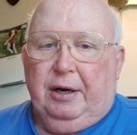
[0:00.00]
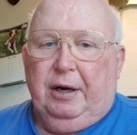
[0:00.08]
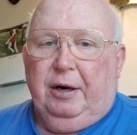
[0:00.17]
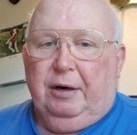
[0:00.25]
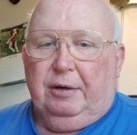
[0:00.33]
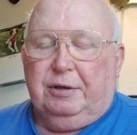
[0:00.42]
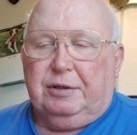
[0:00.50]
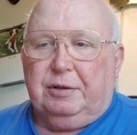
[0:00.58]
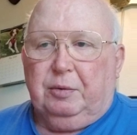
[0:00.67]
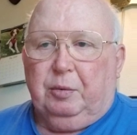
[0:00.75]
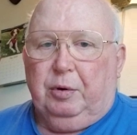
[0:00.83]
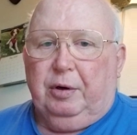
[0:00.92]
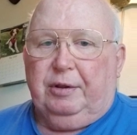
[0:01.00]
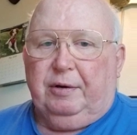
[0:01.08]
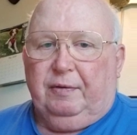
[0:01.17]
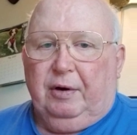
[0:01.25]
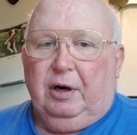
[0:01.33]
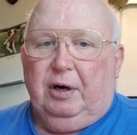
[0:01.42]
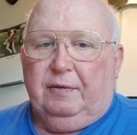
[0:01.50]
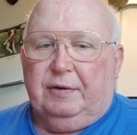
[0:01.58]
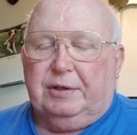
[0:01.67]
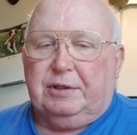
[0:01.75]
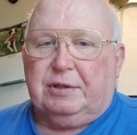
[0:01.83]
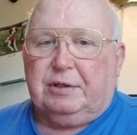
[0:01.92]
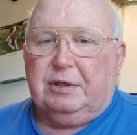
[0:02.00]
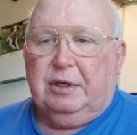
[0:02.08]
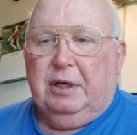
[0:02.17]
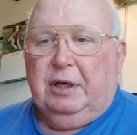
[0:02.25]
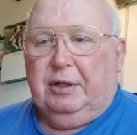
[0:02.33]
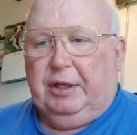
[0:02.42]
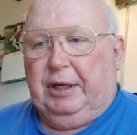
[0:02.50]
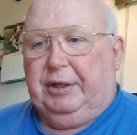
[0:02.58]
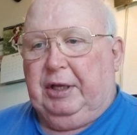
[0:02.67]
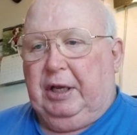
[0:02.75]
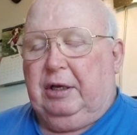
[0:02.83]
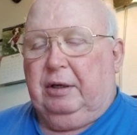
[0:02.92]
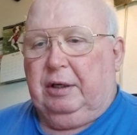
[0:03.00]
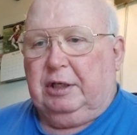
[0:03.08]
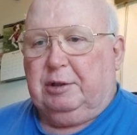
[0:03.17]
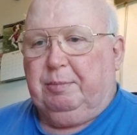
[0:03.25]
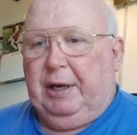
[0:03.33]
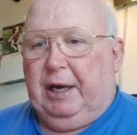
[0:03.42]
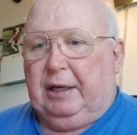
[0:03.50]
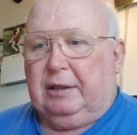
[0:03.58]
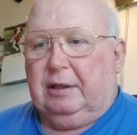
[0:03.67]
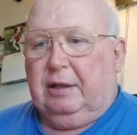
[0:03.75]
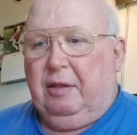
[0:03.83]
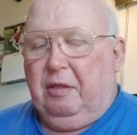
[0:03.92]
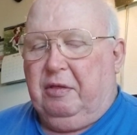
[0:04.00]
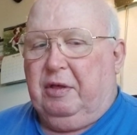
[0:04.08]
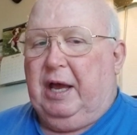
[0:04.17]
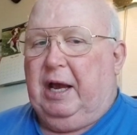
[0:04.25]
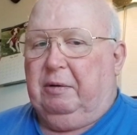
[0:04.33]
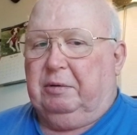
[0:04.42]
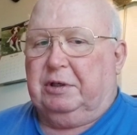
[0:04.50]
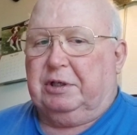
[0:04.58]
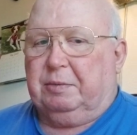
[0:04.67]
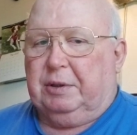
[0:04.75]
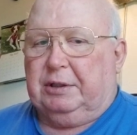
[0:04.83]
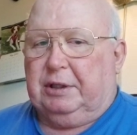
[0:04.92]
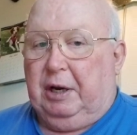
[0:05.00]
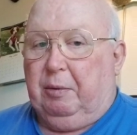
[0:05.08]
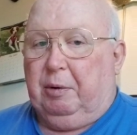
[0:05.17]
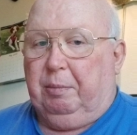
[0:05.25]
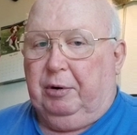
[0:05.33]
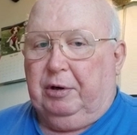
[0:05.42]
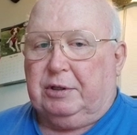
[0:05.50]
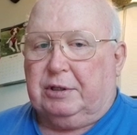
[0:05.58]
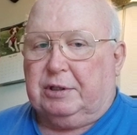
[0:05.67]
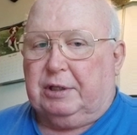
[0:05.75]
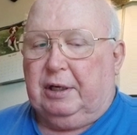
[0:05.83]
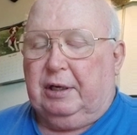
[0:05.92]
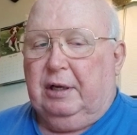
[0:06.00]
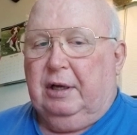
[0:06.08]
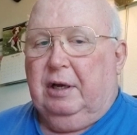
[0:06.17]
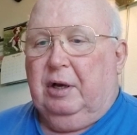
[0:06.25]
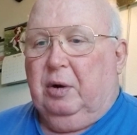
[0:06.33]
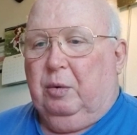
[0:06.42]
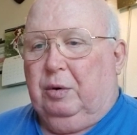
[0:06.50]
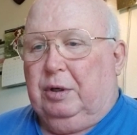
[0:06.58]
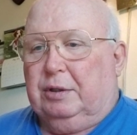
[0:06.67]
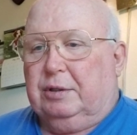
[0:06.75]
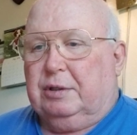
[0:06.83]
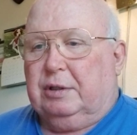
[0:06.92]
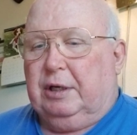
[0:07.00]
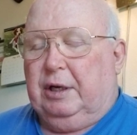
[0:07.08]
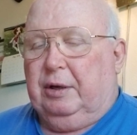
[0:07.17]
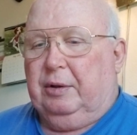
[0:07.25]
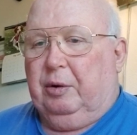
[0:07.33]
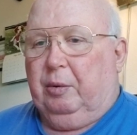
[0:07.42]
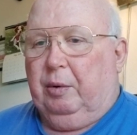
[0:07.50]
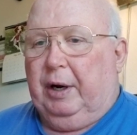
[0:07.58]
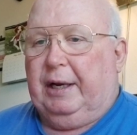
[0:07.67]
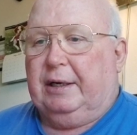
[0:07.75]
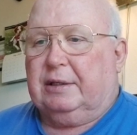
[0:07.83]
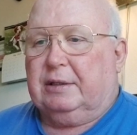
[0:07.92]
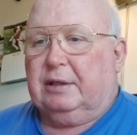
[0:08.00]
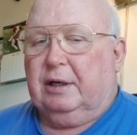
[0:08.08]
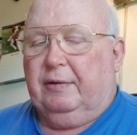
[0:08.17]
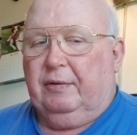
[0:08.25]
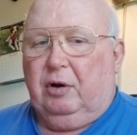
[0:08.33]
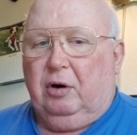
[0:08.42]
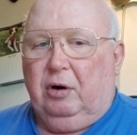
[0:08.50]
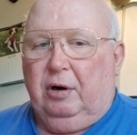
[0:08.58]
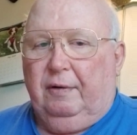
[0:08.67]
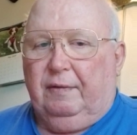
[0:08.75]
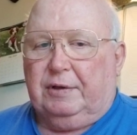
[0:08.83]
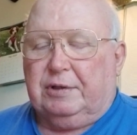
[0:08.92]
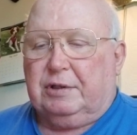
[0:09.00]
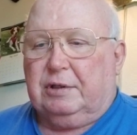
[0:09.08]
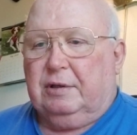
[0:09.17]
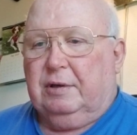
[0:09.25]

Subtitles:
years worth of harvests that they could expect. That was what they were purchasing, was, the right of the harvest.